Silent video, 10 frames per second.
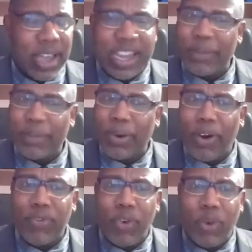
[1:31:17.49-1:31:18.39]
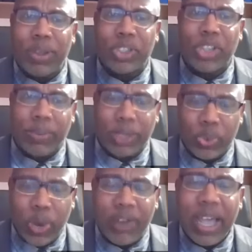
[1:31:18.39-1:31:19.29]
In the book of Romans chapter
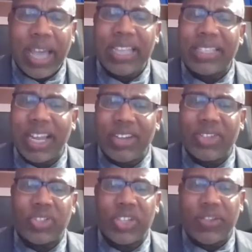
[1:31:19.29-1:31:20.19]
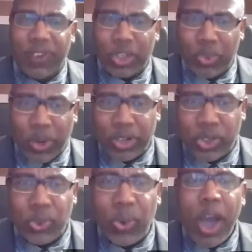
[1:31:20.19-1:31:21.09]
12, it tells us in verse 1
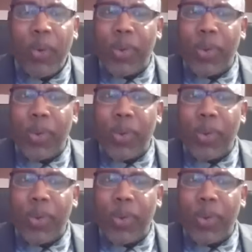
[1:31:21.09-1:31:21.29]
and 2,